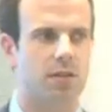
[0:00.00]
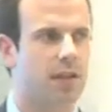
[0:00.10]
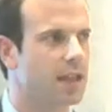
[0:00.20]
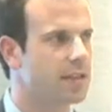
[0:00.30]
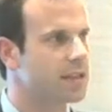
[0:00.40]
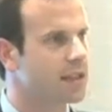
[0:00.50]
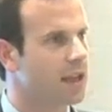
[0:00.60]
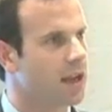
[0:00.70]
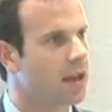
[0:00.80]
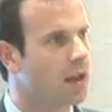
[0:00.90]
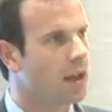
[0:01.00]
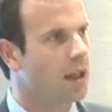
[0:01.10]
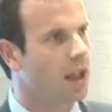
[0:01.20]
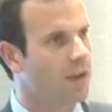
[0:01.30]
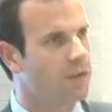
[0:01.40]
So that is to say,
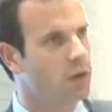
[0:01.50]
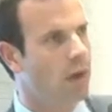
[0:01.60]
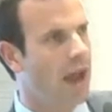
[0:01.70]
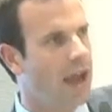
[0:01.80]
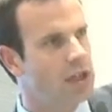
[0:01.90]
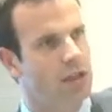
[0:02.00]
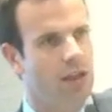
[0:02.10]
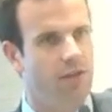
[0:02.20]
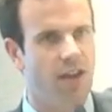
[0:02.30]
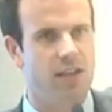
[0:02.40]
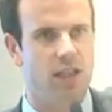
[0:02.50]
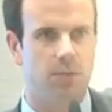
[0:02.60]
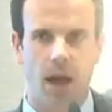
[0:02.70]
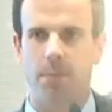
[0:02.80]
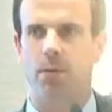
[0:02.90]
if you actually face a
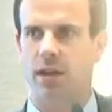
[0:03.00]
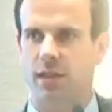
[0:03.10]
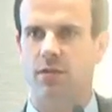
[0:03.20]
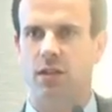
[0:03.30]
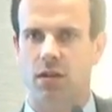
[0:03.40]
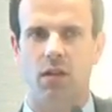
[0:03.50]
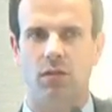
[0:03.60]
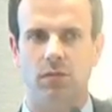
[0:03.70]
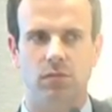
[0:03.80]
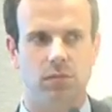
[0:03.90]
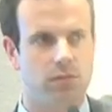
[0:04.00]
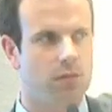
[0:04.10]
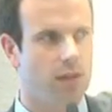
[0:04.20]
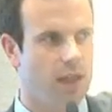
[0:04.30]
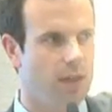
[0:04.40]
spot price of zero,
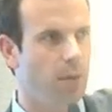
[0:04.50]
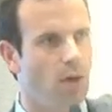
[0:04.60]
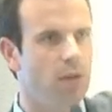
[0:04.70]
in